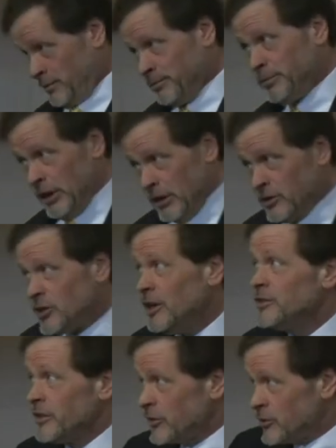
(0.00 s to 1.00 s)
being
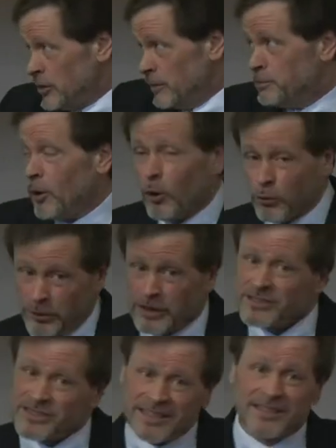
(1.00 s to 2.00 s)
Jesus, did both,
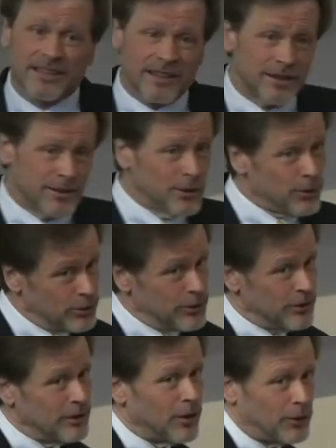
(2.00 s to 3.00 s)
to
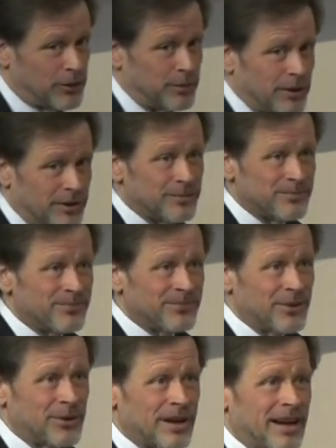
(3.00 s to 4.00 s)
the ultimate.
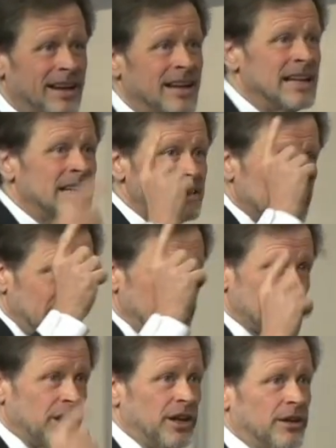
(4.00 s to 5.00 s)
Okay?
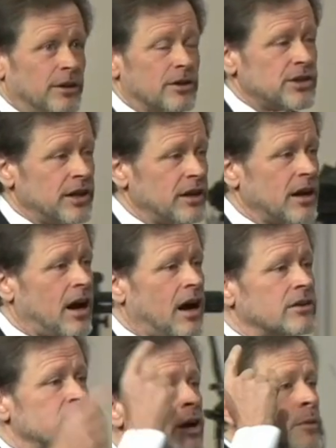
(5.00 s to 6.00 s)
Teaching in their
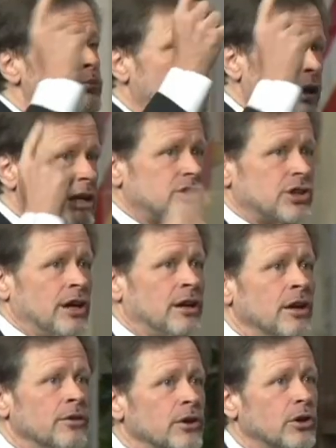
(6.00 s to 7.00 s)
synagogues,
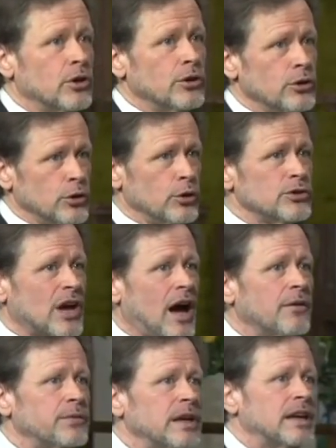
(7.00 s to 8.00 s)
preaching the good news
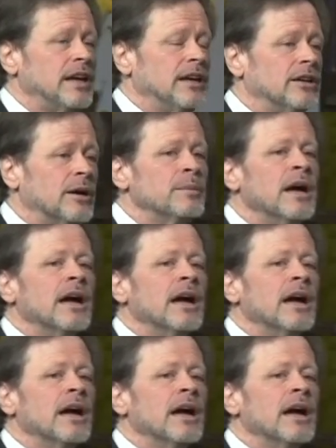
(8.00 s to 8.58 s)
of the kingdom.